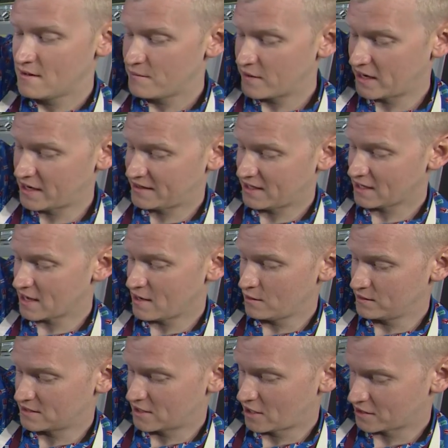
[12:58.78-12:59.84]
But I think I
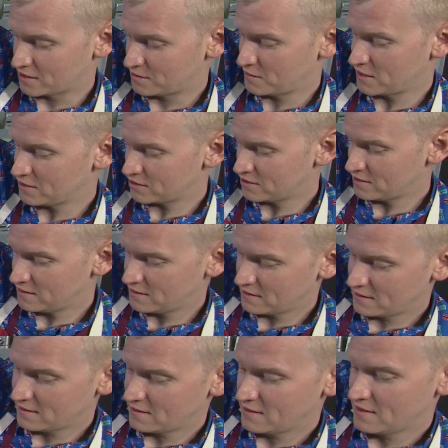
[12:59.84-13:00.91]
always talk too much.
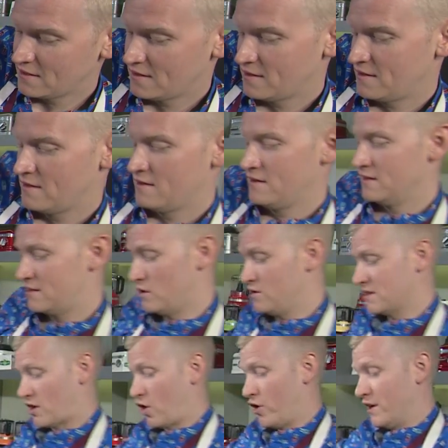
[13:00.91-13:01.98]
So
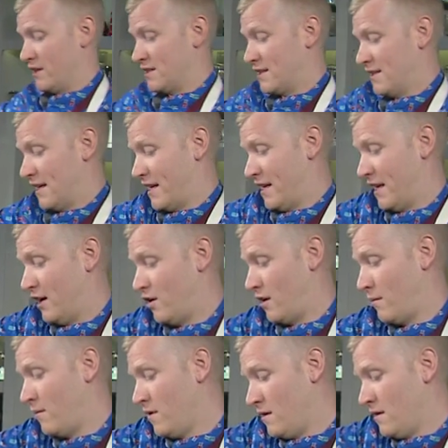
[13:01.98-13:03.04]
does Curtis, because I can hear
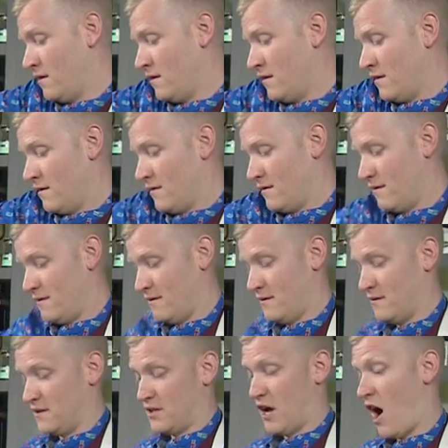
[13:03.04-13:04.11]
him.
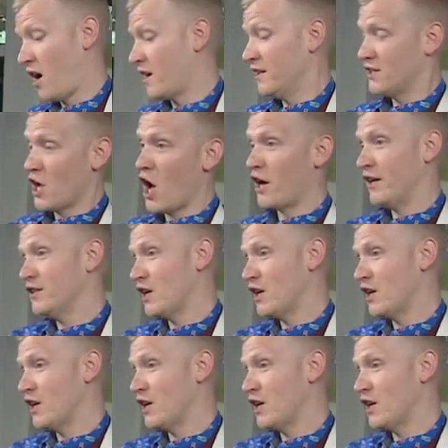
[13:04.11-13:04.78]
Talking, talking,